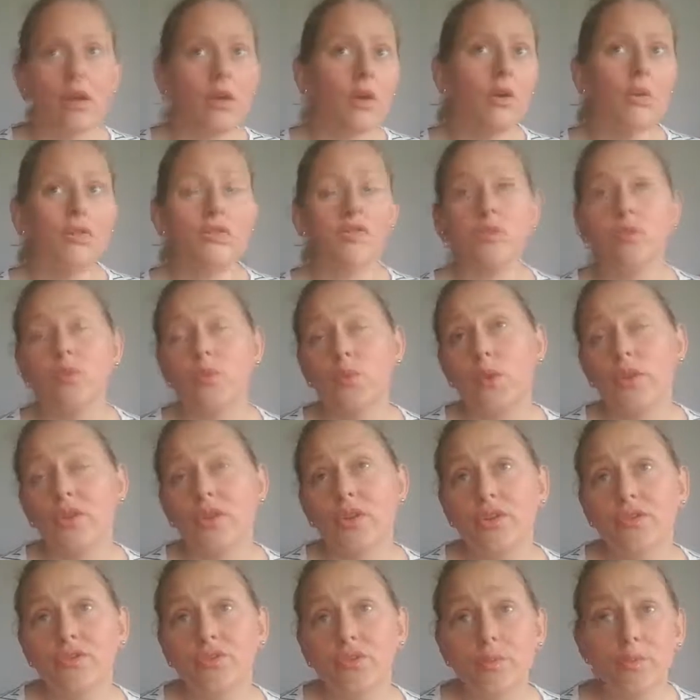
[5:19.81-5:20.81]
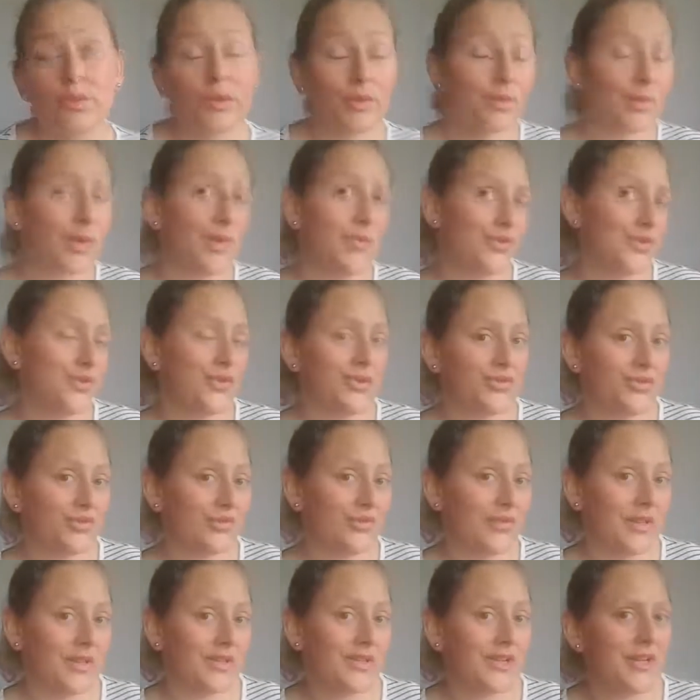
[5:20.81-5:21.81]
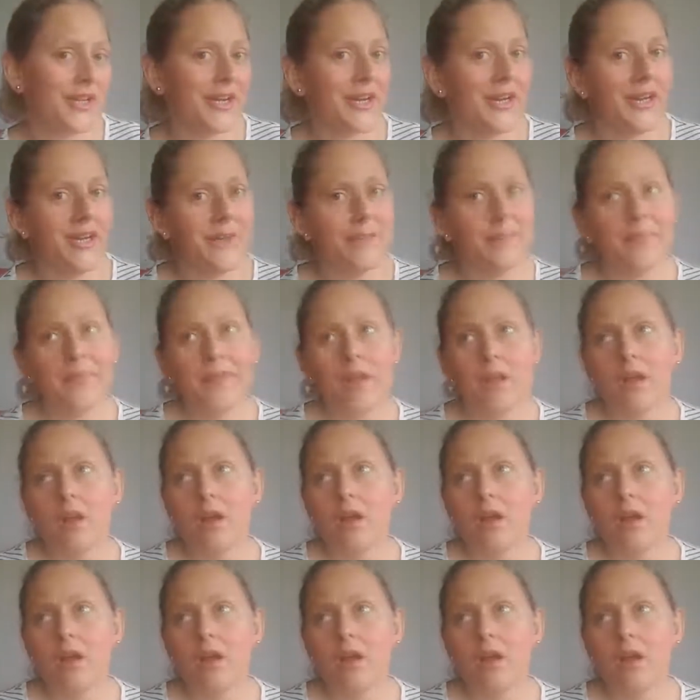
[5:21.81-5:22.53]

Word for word: oh, it's not working for me, maybe it's not the right time,